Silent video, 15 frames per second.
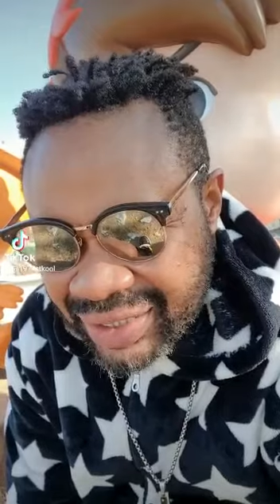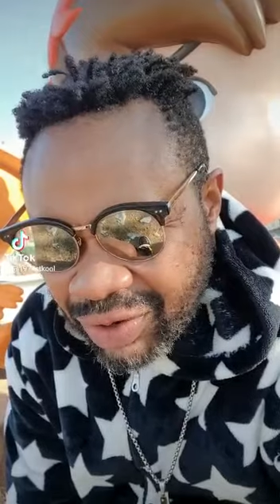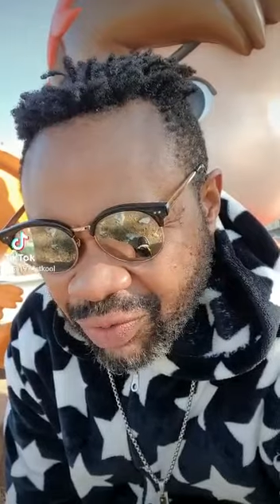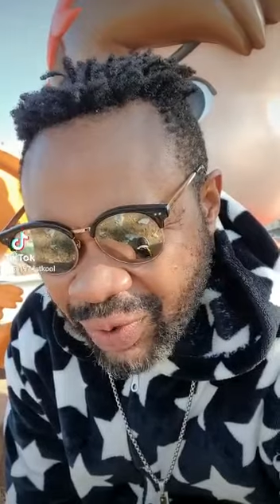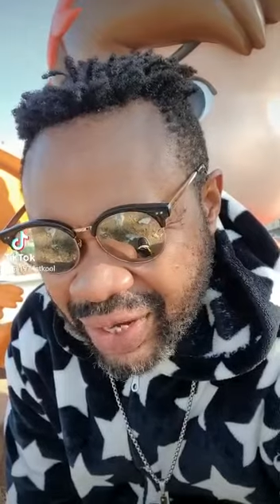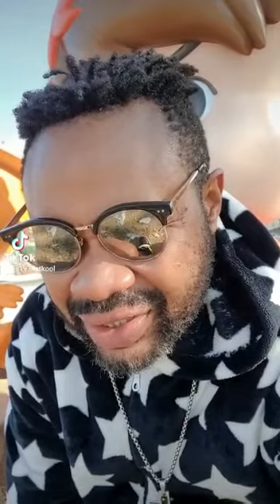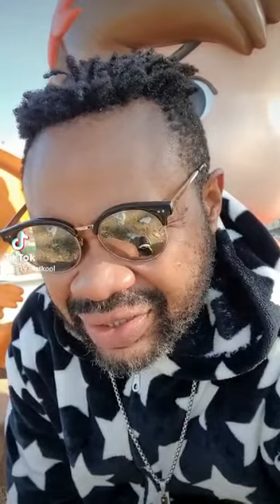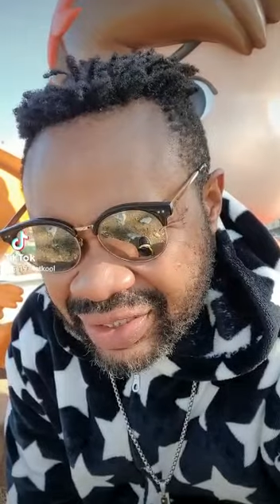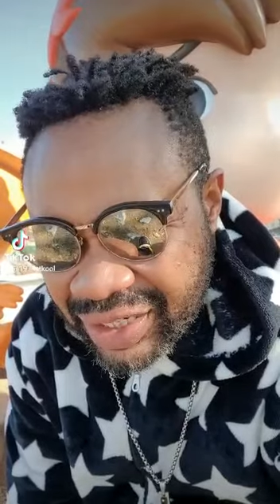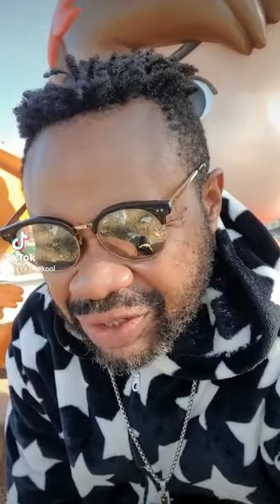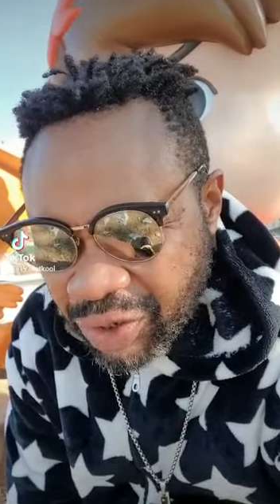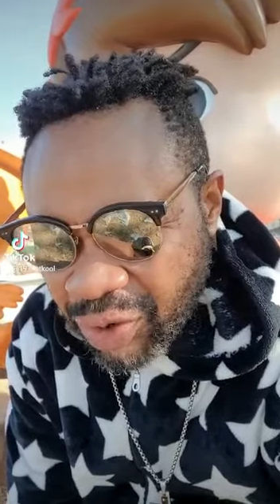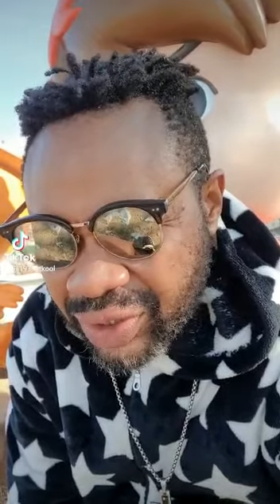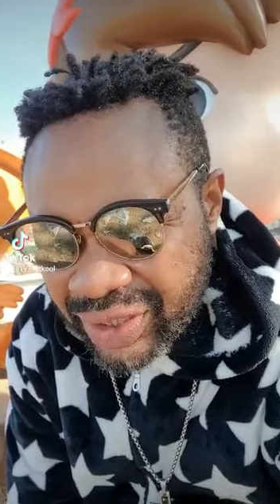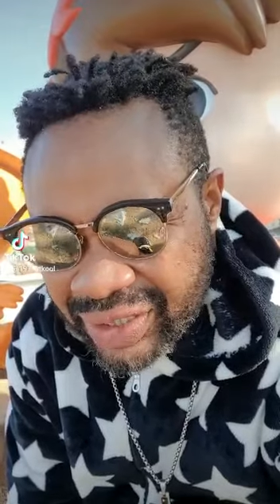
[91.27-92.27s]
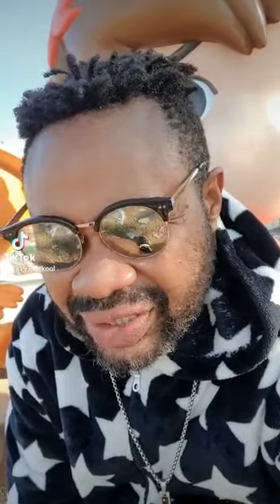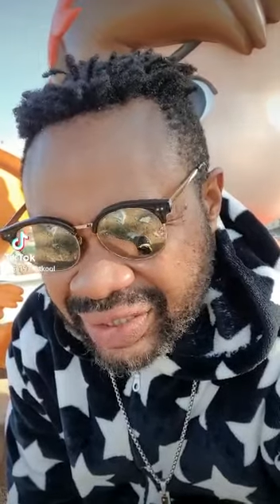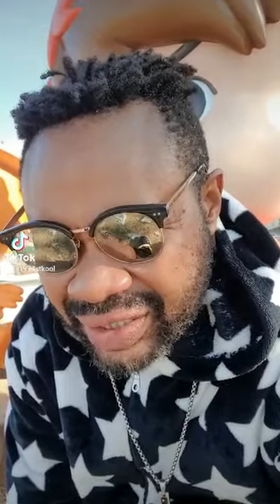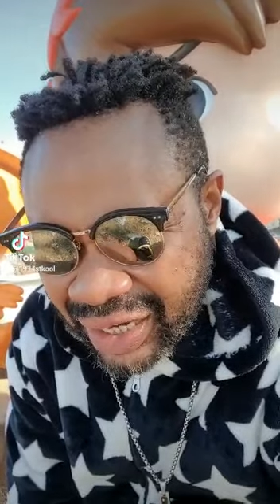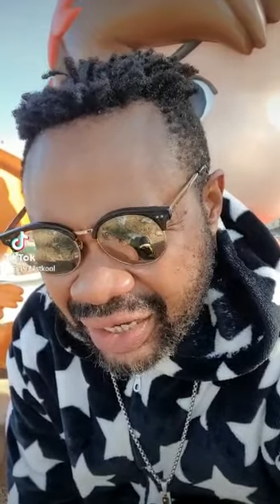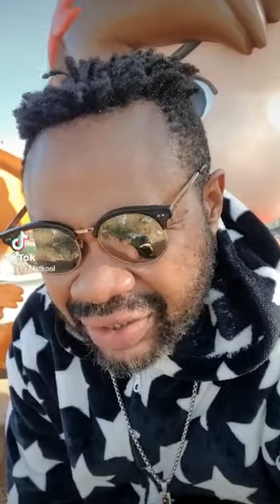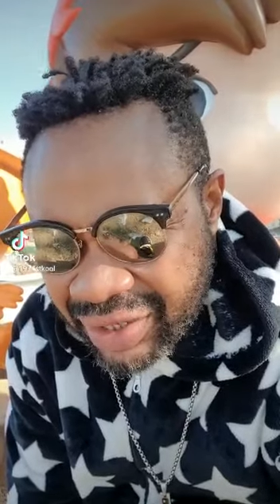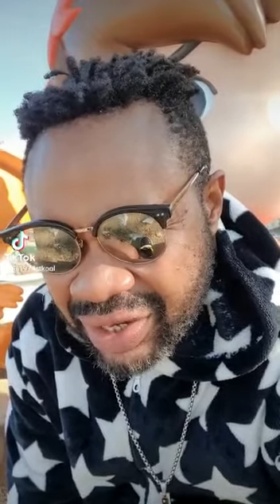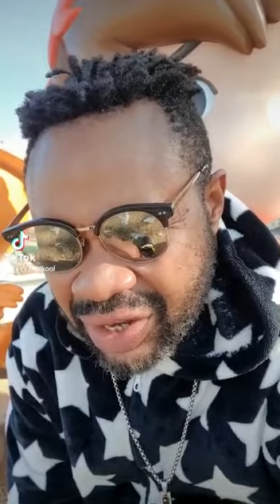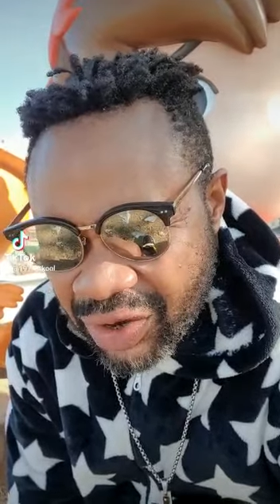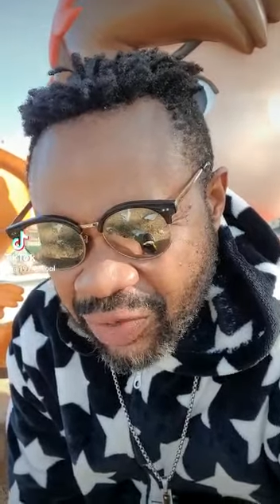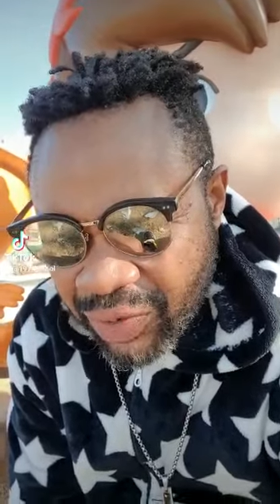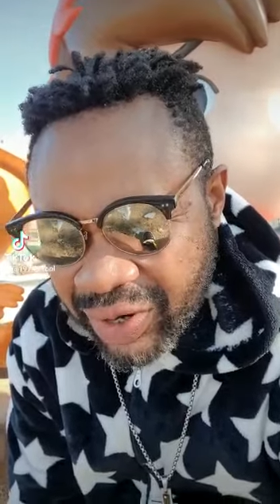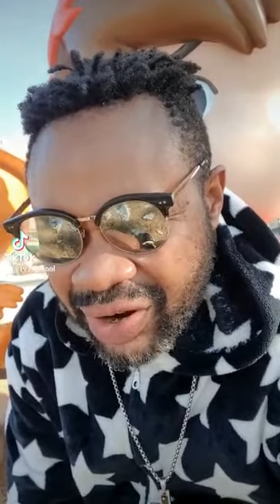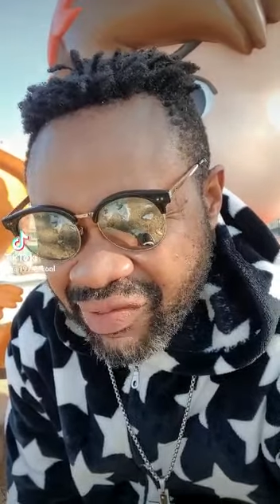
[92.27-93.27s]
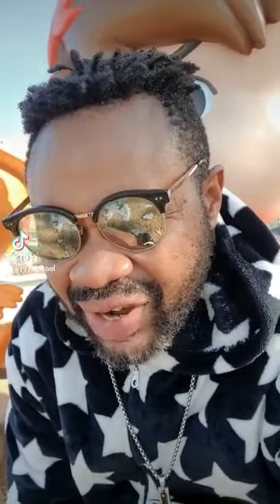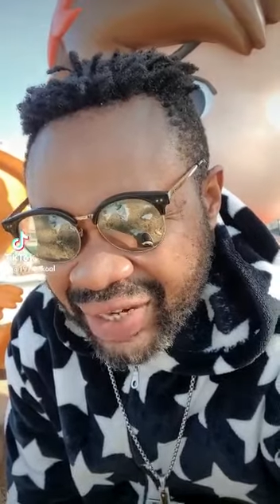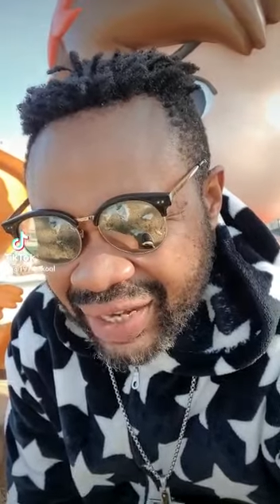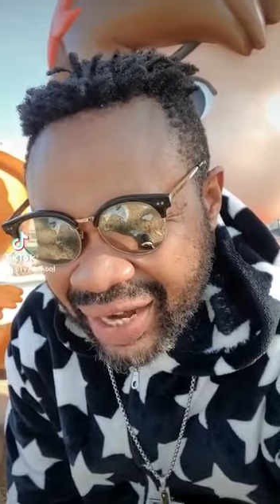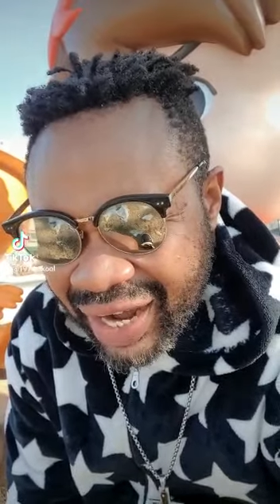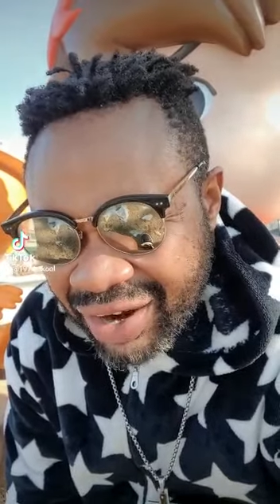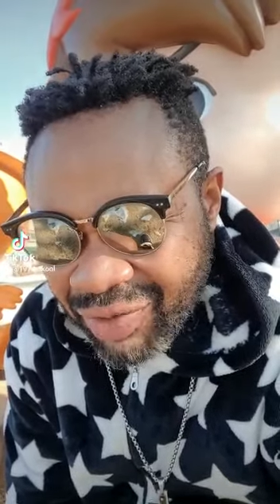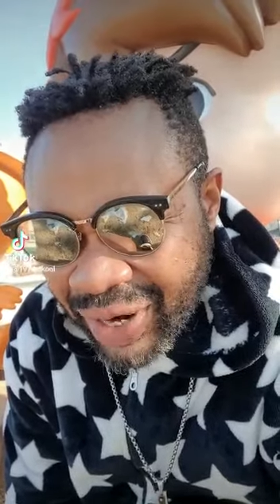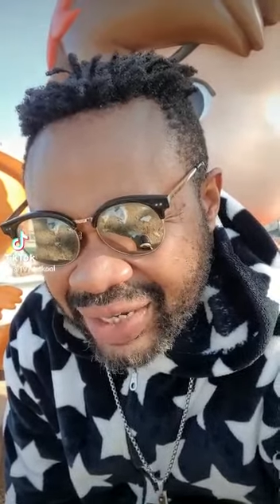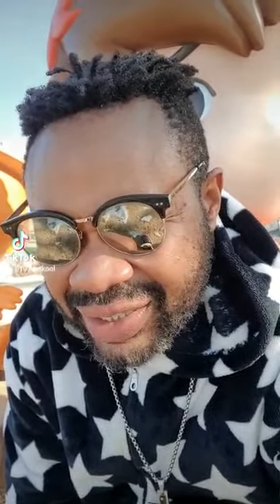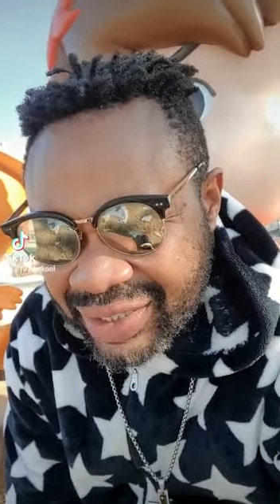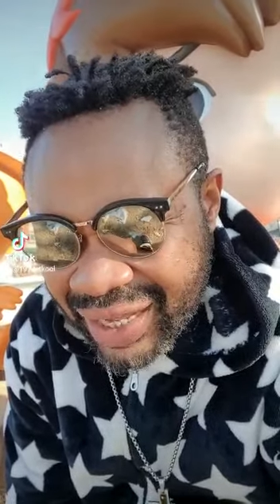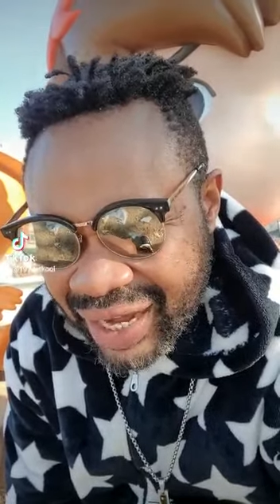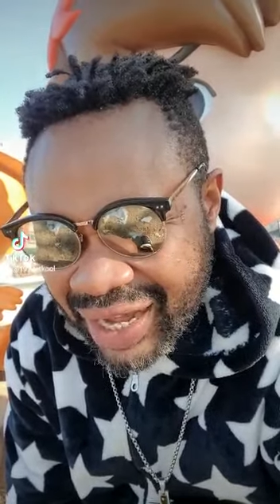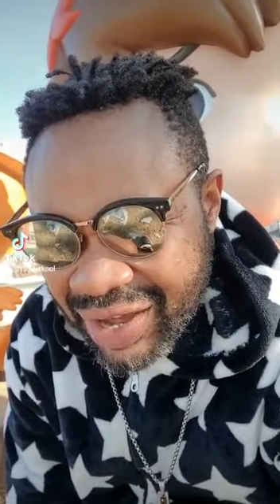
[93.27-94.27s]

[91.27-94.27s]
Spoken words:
in the west, in the north and south, wherever they are right now.